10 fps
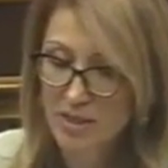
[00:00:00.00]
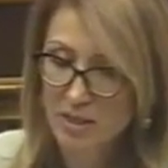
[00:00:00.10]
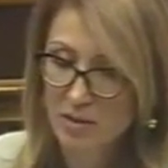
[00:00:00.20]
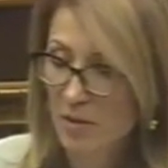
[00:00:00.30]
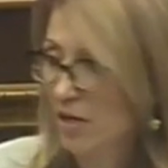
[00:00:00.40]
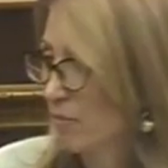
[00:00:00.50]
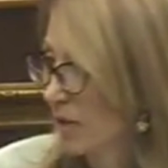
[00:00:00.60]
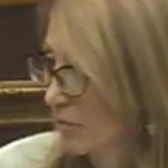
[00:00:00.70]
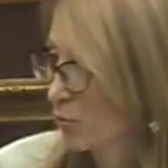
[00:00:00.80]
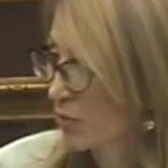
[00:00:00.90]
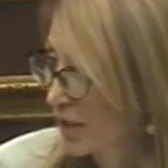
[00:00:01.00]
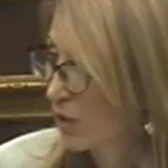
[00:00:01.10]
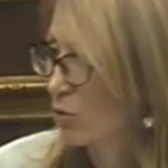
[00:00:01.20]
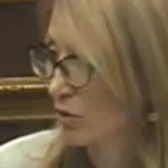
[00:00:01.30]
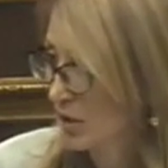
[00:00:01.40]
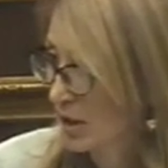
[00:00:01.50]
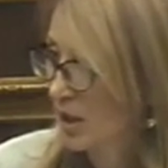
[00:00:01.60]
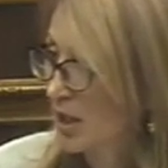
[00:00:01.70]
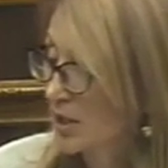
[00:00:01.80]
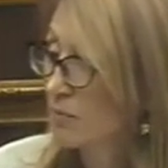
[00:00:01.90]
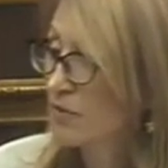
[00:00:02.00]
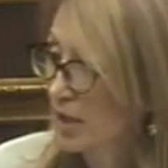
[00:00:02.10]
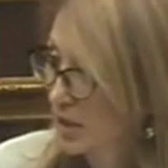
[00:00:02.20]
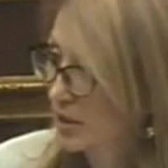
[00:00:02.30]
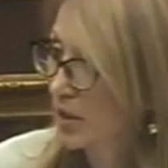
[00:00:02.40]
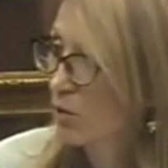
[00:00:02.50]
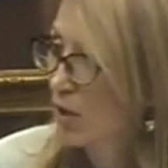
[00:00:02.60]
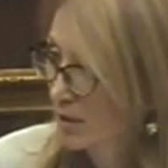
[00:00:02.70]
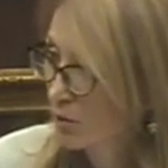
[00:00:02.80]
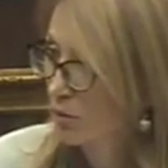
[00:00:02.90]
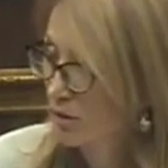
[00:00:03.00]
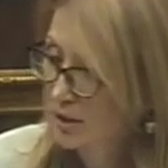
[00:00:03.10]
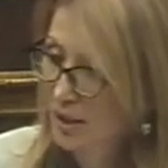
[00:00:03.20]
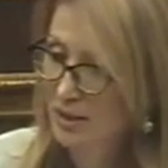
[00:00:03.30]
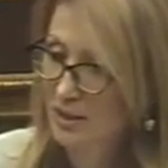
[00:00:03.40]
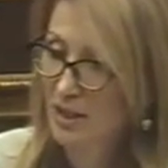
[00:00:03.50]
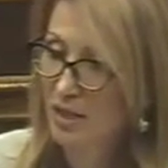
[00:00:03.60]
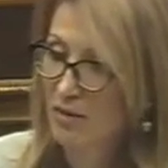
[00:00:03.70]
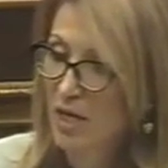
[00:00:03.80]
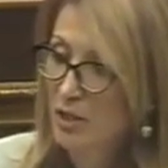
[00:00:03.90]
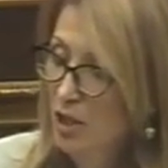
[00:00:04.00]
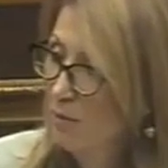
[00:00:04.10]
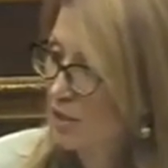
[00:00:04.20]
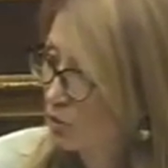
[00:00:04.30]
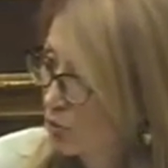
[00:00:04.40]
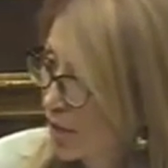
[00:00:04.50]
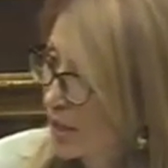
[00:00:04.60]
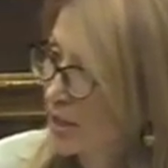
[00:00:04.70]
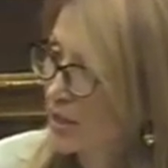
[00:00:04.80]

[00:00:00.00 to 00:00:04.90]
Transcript: take care of those. But we have toolkit in order to oversee such costs.